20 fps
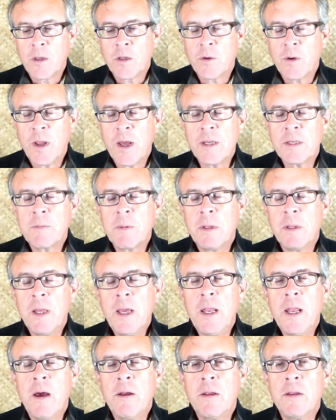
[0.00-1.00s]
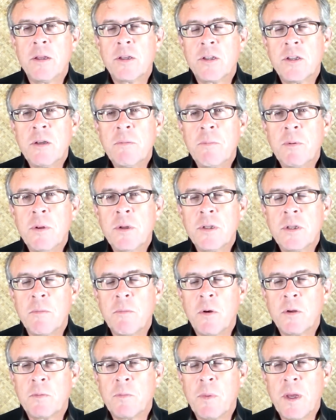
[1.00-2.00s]
So it has to be laid out in the
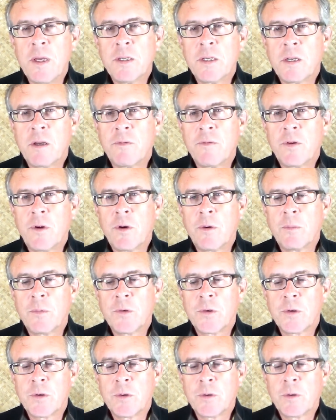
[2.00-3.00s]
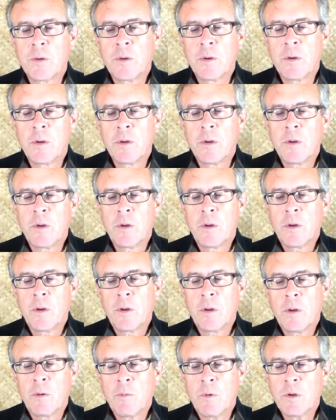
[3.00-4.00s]
simplest and most basic of terms,
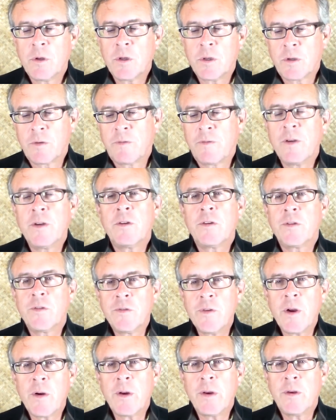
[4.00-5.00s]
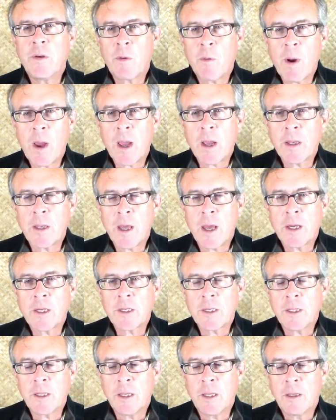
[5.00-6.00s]
which is, feels very direct,
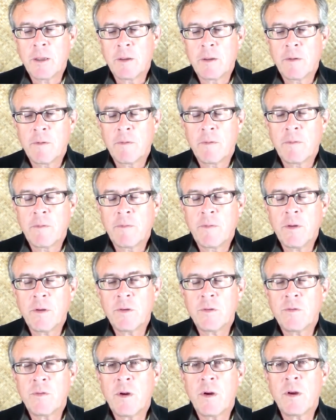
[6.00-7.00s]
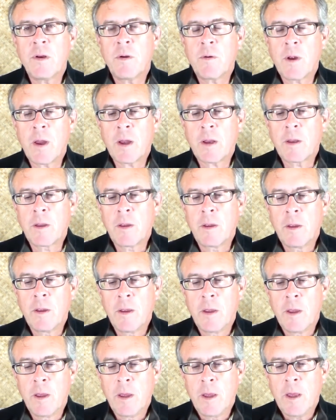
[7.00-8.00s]
actually. Feels very direct.
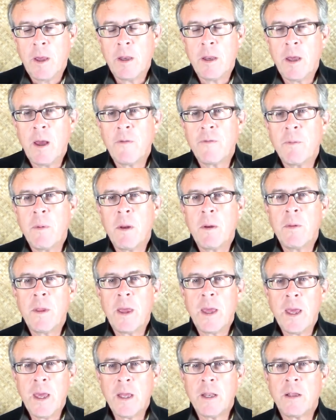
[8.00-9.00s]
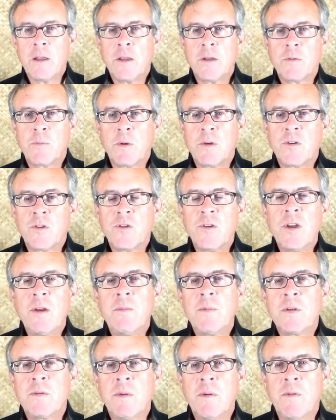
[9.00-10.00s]
And you have to be able to handle this, what
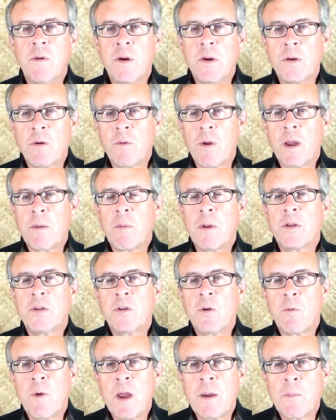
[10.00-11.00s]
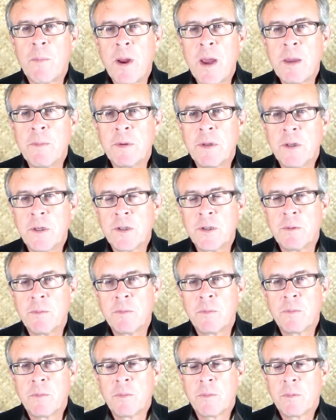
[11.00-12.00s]
seems to be very direct, but it's direct
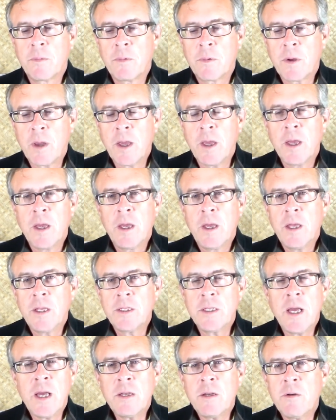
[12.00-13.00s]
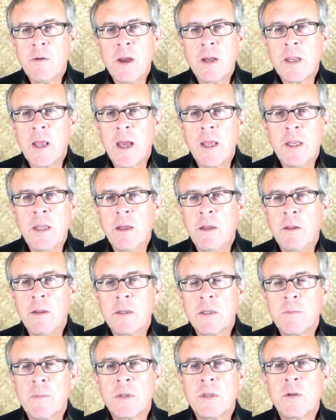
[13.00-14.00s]
pragmatism. Okay? It's not direct
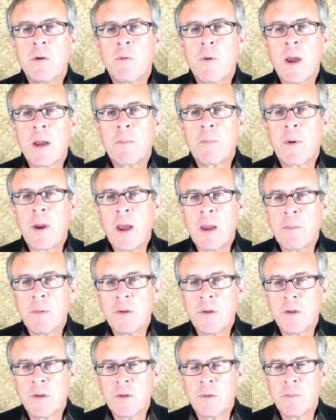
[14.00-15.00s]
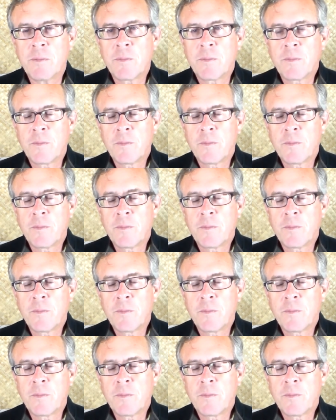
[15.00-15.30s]
idealism, it's direct pragmatism.